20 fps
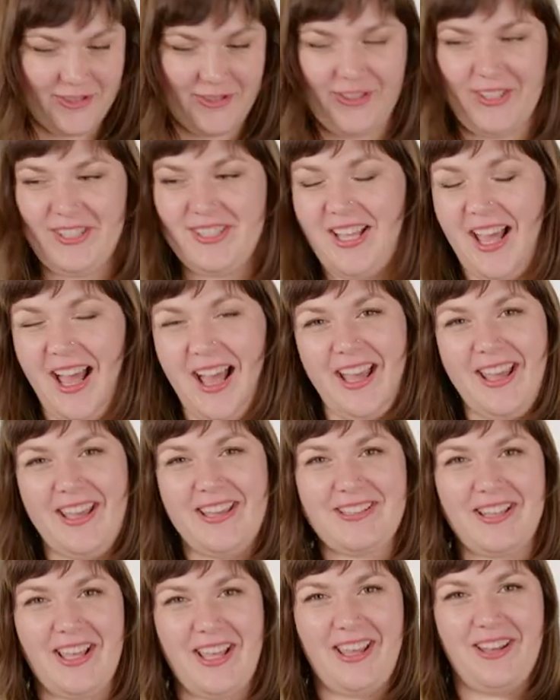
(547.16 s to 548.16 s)
to the
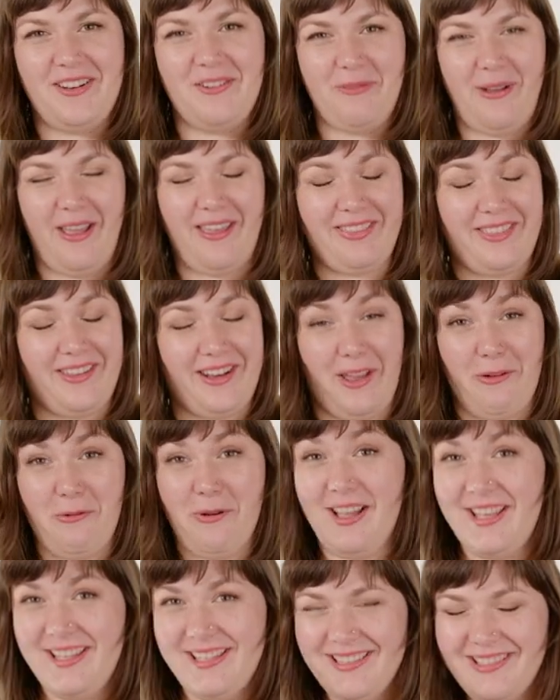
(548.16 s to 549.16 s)
size and weight that I
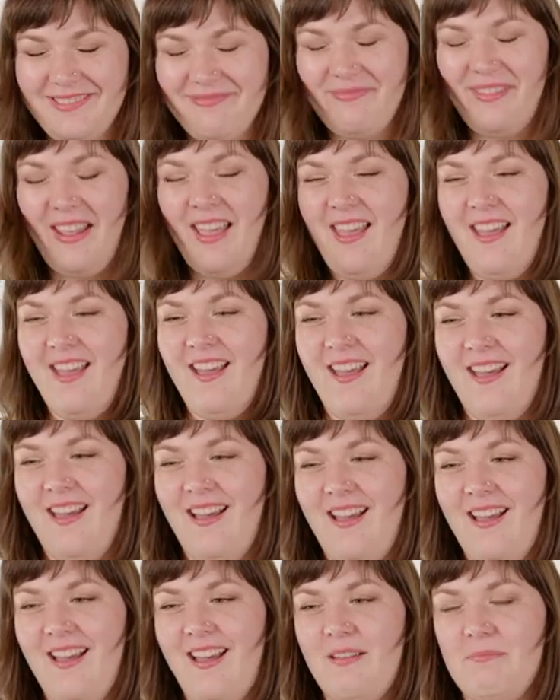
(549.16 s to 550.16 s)
was
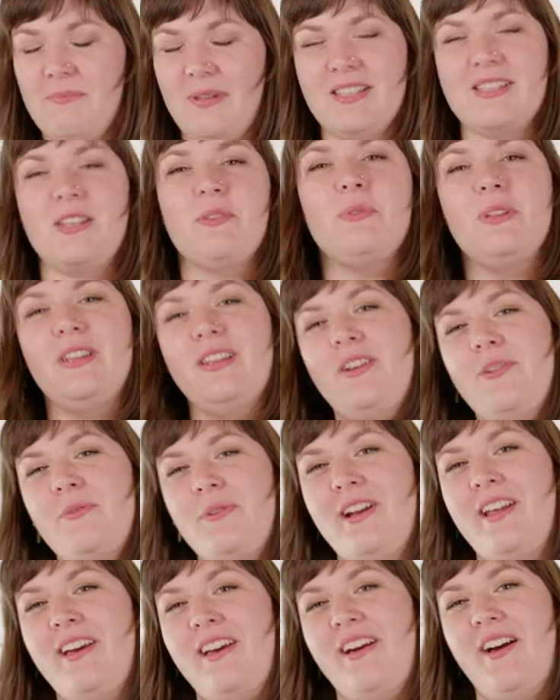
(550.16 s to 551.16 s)
because I really don't
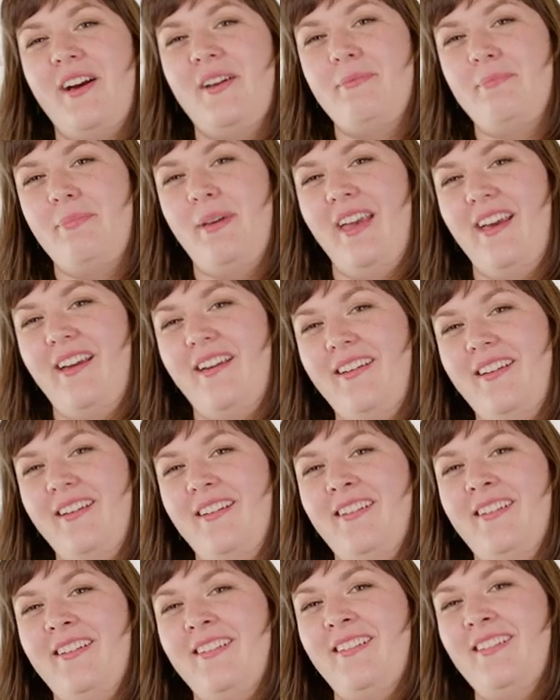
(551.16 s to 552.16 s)
want to unpick
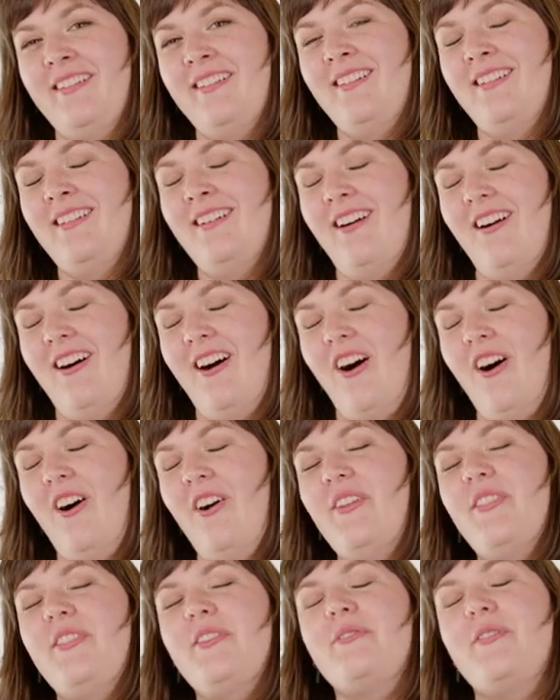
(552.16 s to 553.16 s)

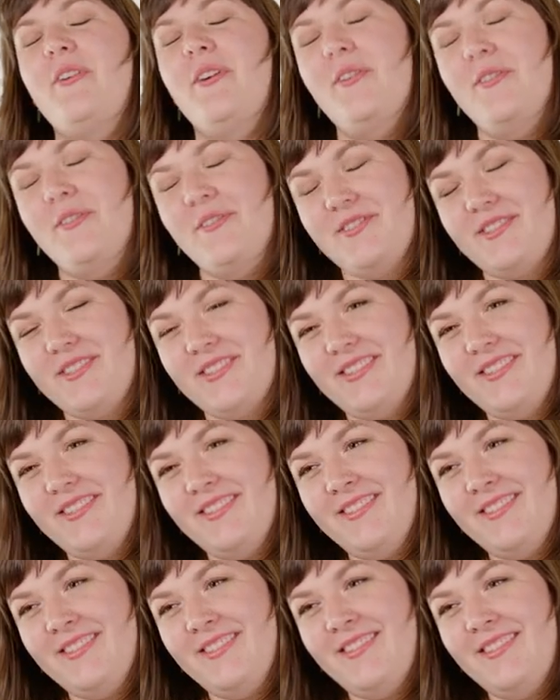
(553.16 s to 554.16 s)
all the rows
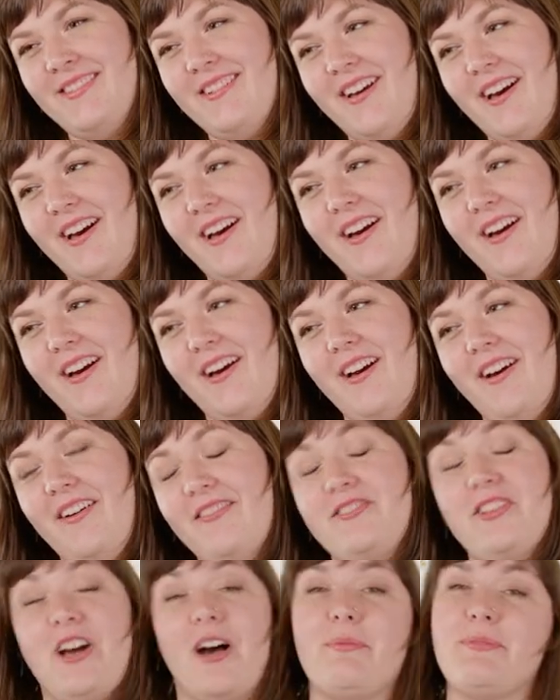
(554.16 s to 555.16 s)

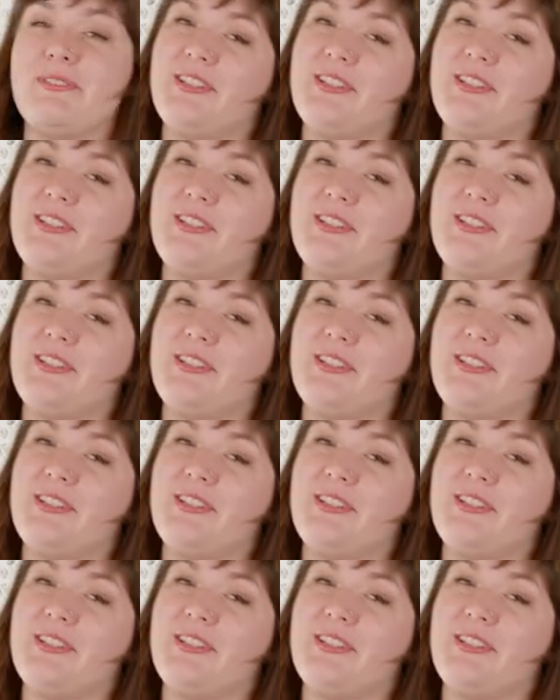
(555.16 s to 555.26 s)
of top